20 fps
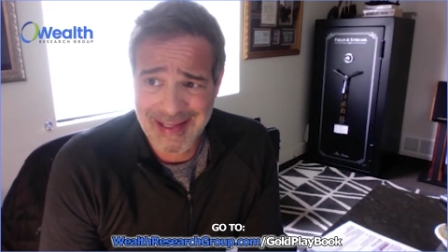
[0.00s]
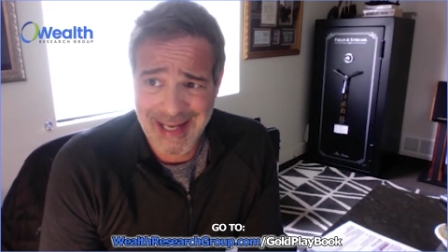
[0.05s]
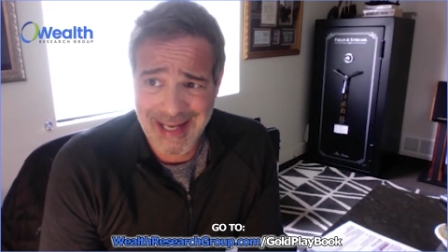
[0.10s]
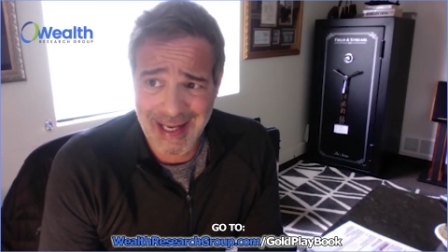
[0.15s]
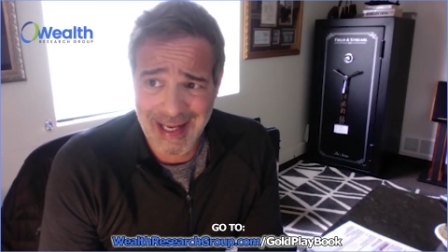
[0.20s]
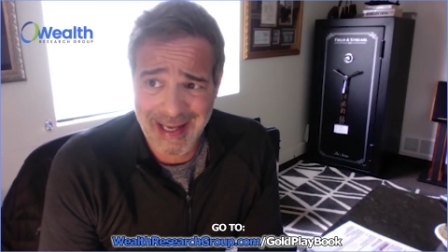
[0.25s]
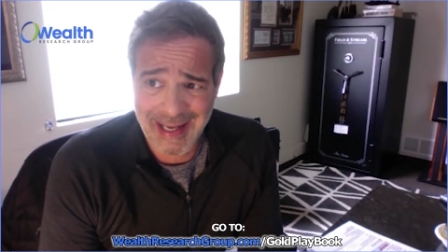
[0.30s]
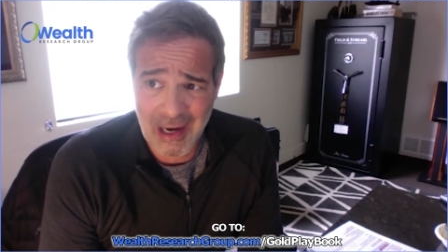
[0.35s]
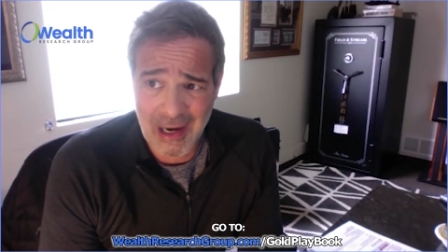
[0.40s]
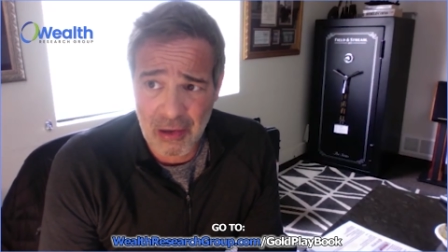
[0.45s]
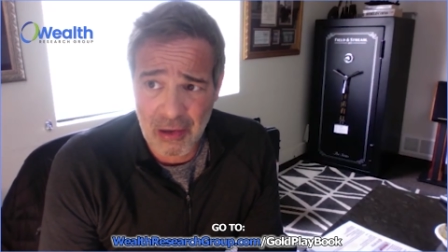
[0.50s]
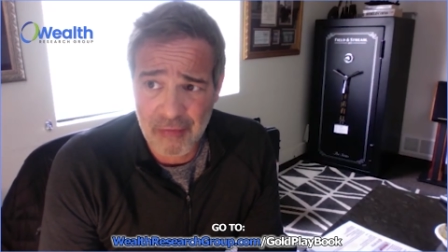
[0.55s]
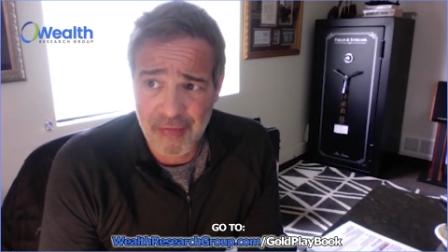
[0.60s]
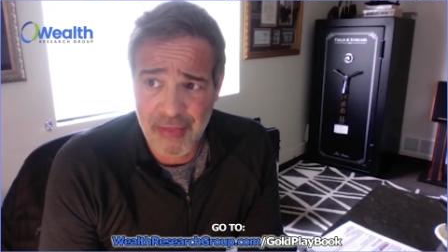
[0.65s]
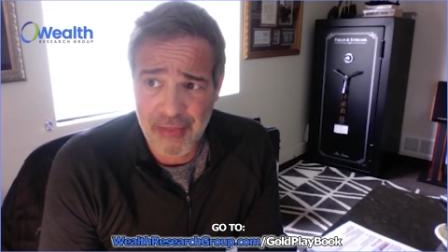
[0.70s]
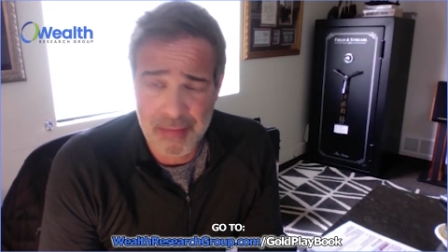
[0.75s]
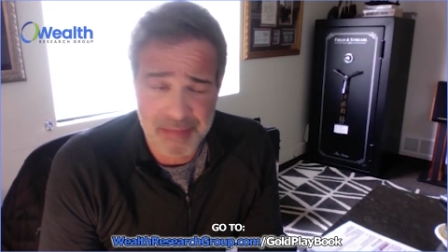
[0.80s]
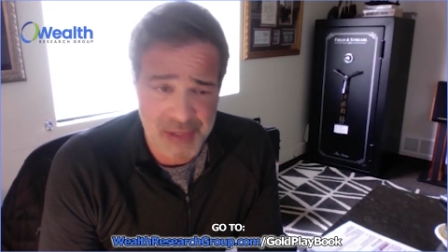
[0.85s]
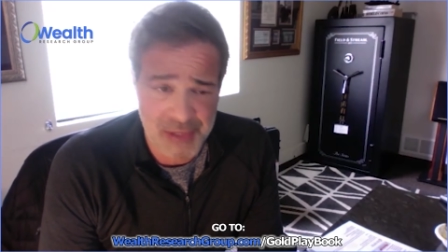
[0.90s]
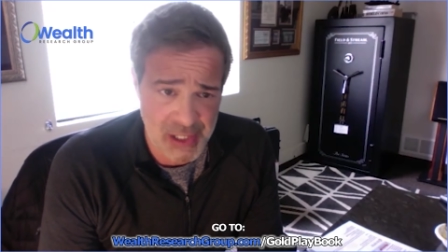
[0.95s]
they take
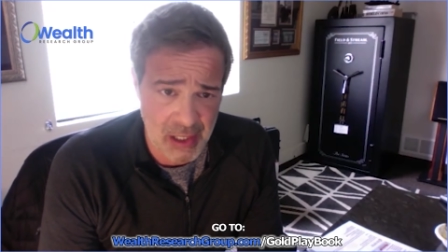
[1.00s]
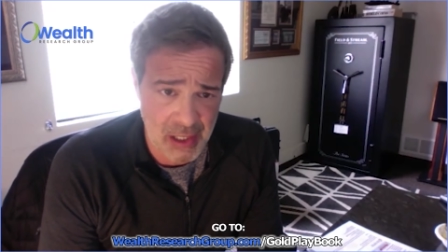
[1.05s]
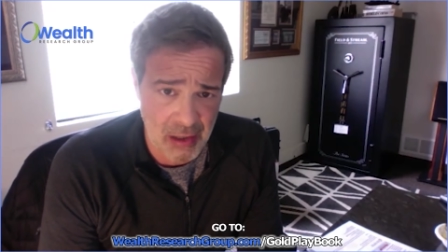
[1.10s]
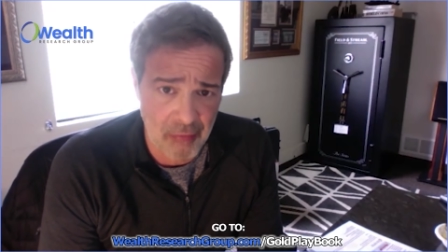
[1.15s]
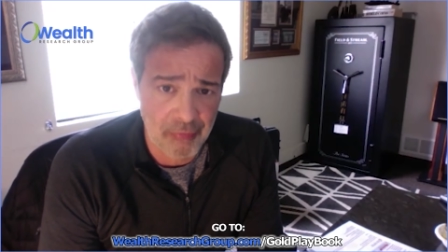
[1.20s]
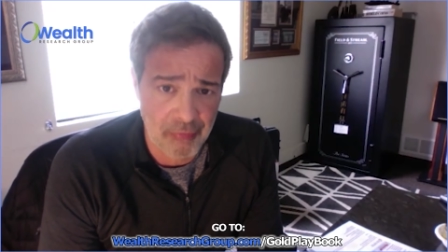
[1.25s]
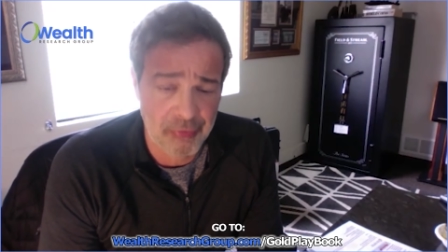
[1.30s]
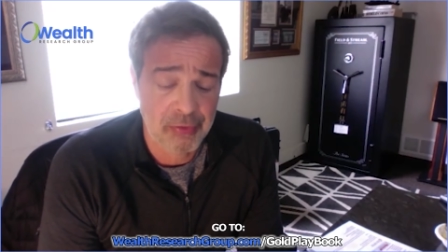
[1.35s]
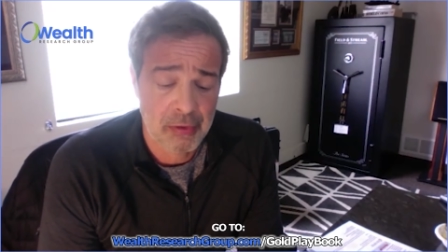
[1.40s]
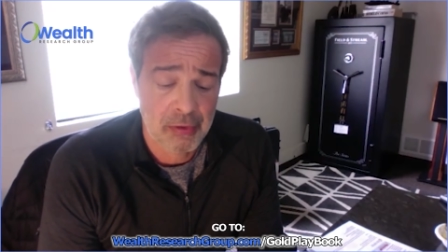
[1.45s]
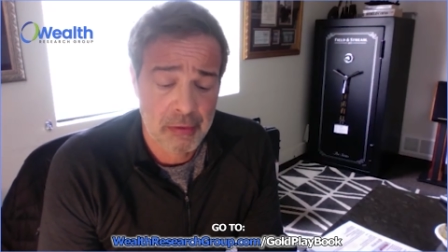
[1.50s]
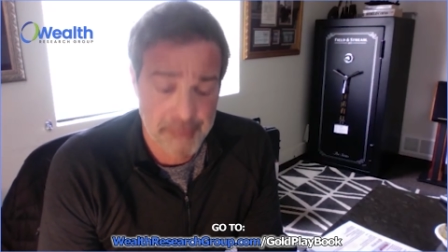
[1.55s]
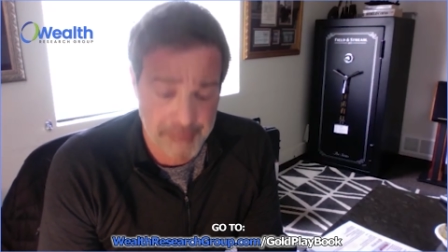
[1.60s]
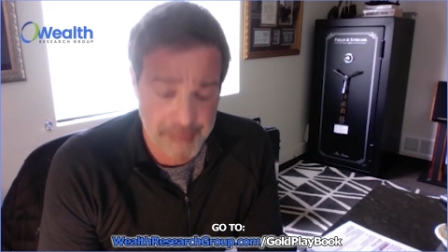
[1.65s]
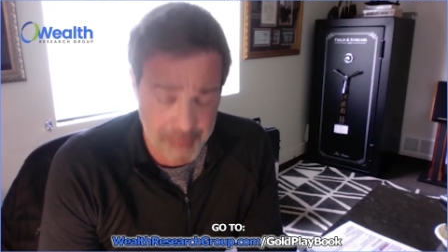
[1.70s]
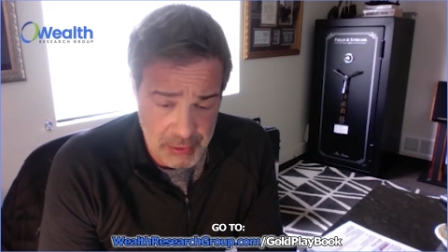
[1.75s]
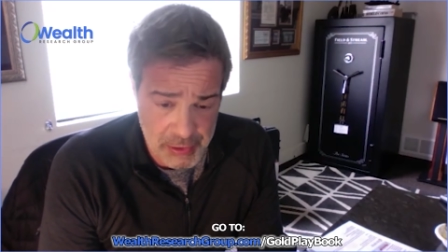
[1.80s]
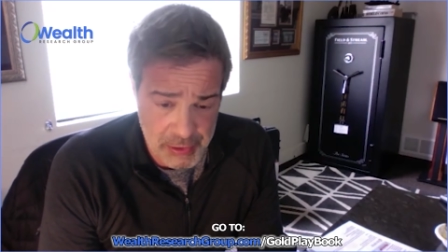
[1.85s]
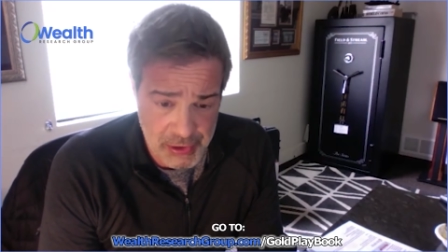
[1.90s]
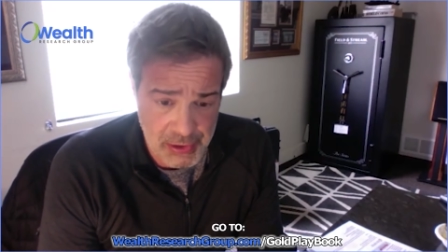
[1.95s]
care of
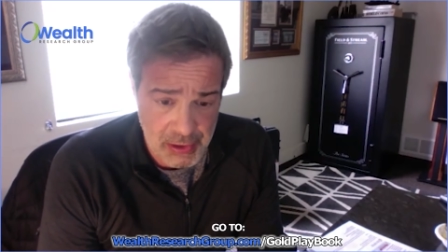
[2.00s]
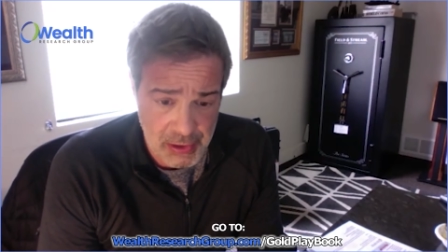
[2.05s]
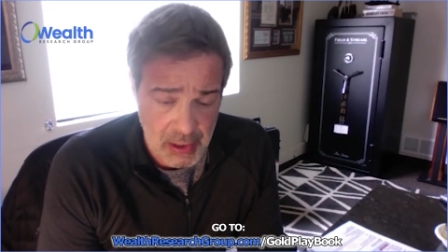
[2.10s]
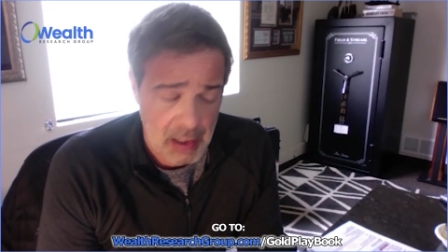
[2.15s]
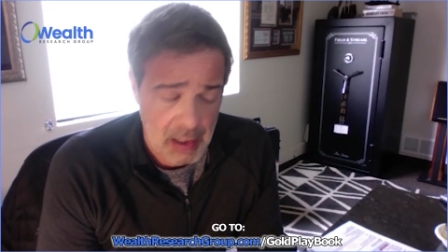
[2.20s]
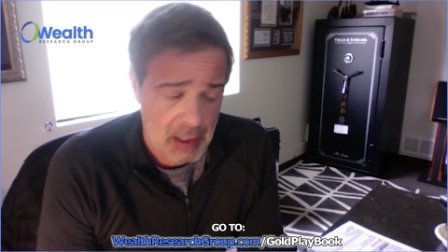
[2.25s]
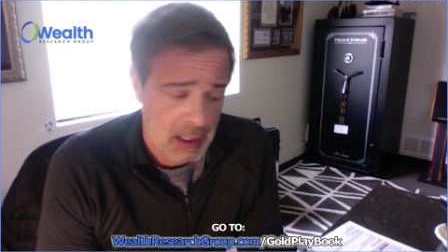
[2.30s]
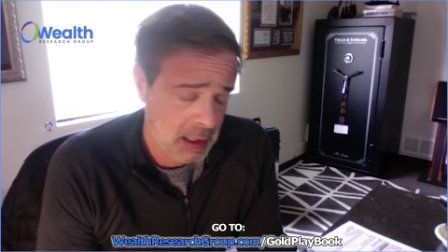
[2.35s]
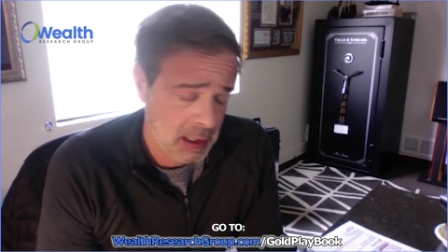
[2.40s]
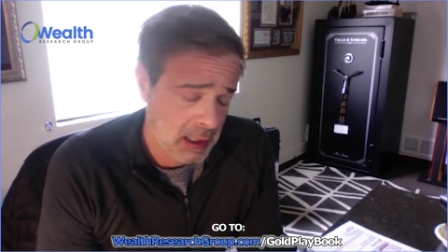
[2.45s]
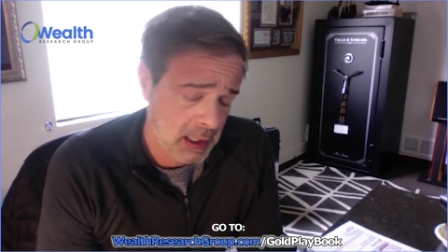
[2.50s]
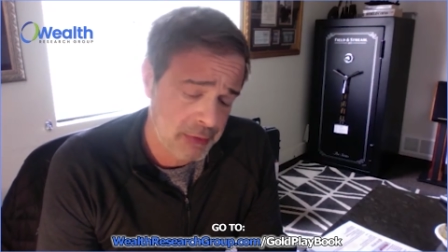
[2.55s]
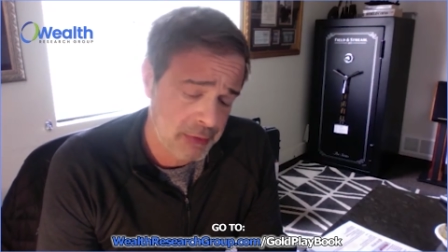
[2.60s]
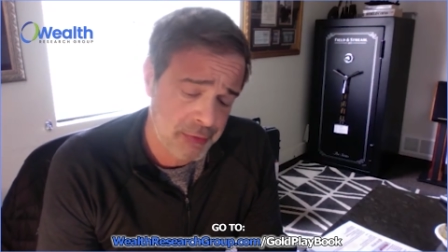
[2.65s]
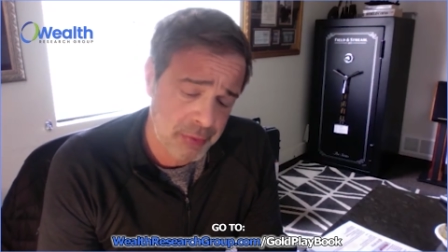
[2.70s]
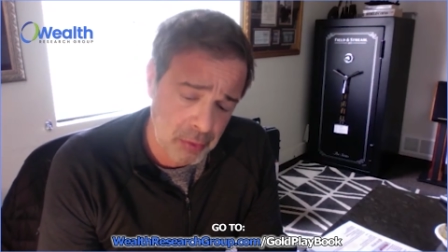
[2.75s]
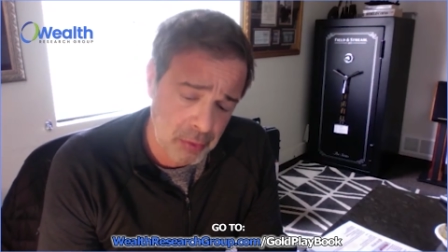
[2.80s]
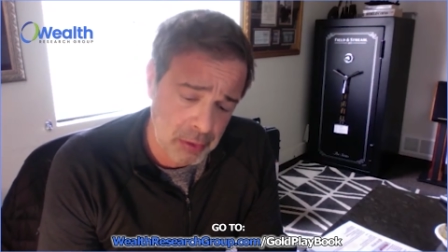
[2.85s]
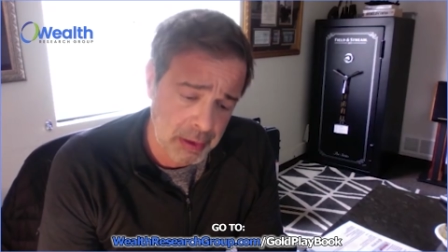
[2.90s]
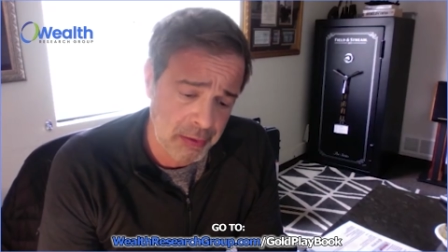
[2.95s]
themselves first.
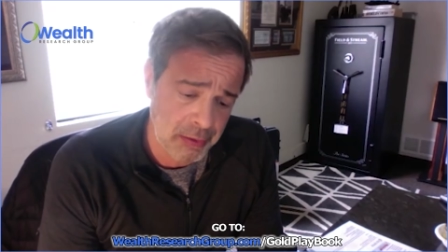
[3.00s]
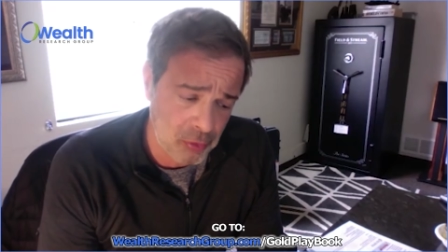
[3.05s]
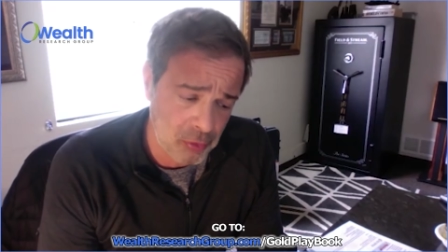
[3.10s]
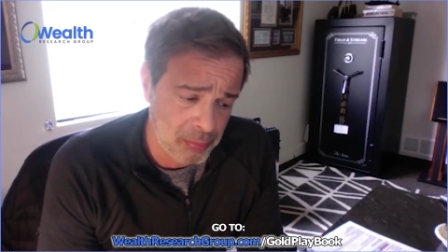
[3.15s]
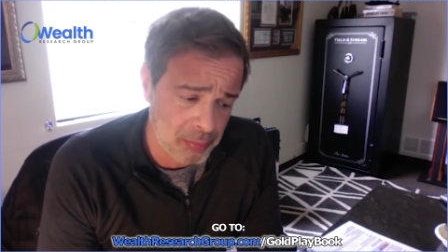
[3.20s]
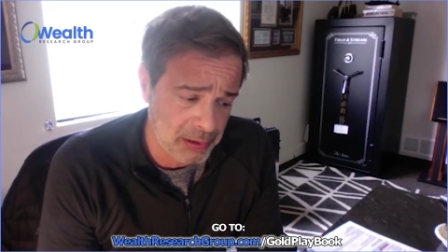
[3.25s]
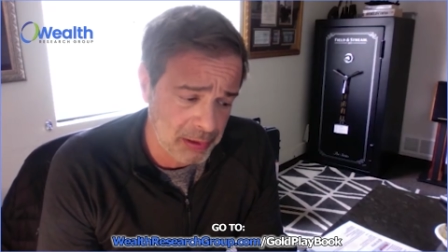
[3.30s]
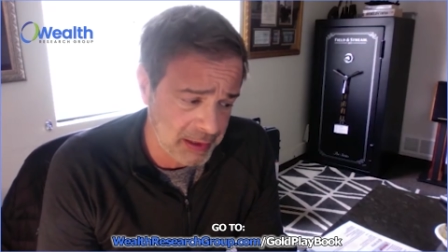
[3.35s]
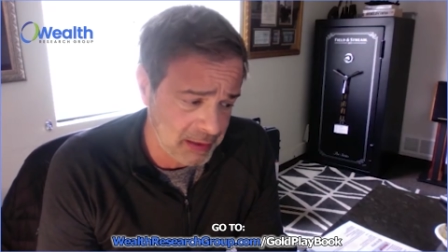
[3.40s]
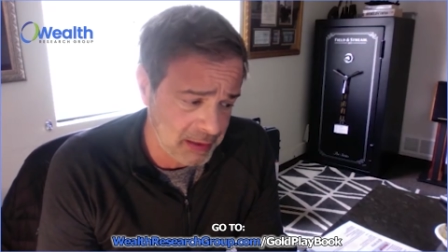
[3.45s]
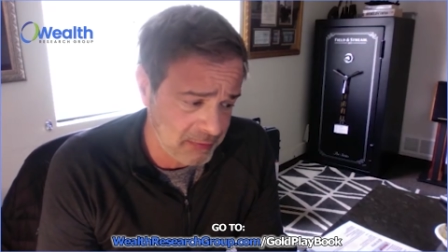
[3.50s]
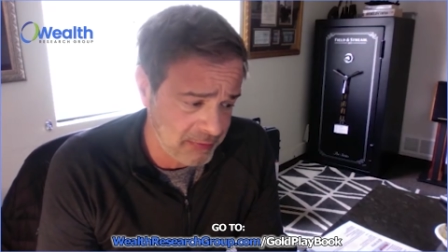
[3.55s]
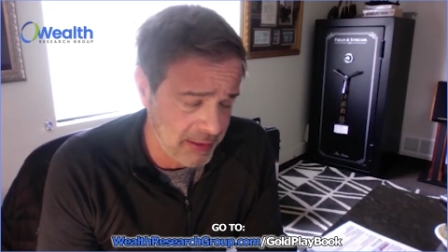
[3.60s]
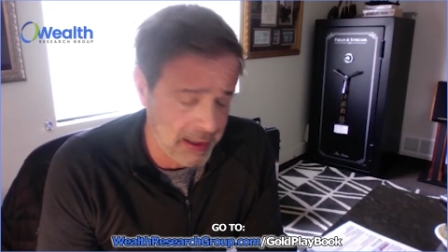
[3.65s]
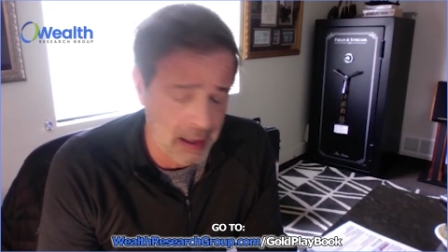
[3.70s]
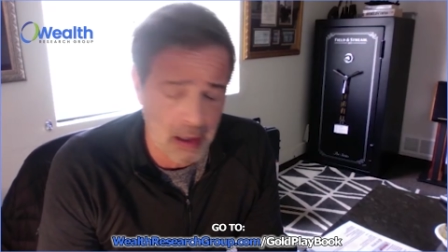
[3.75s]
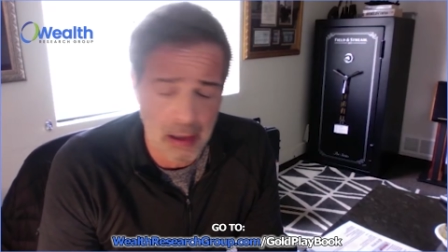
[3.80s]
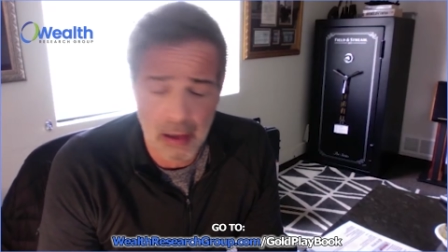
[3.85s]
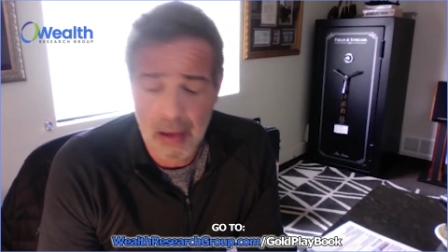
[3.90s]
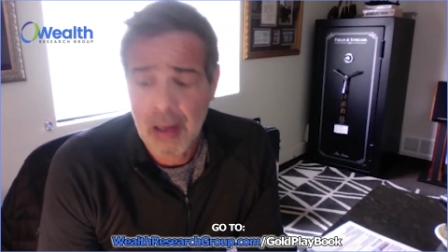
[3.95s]
And I truly do
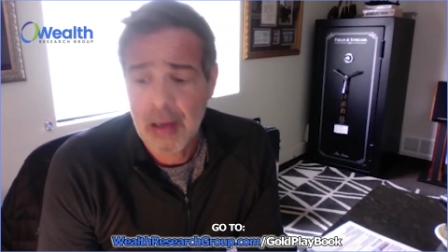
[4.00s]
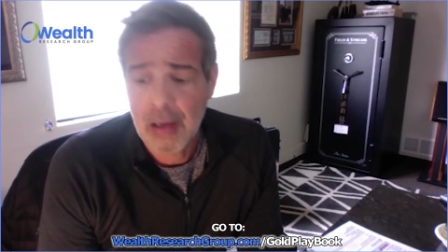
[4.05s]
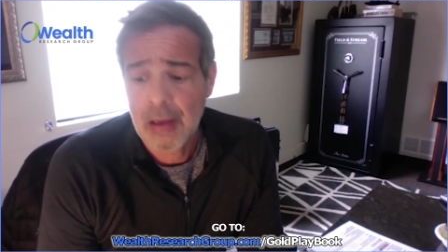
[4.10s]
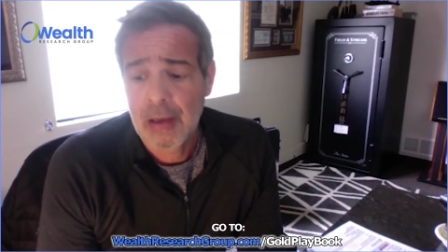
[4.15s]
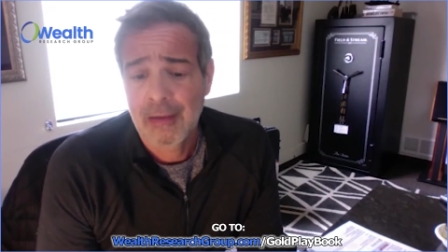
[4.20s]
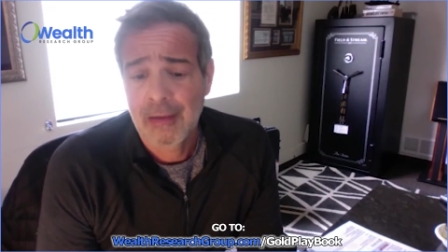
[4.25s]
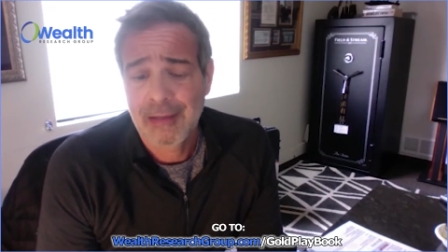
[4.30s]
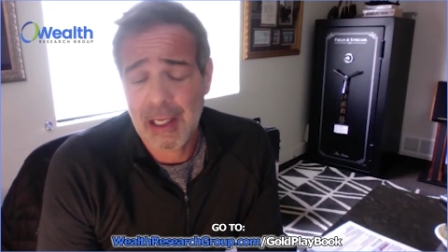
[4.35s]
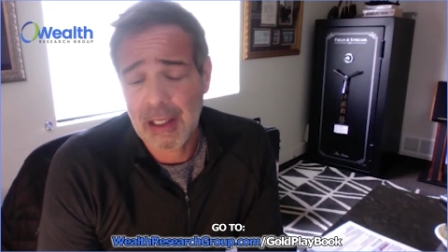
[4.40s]
believe they are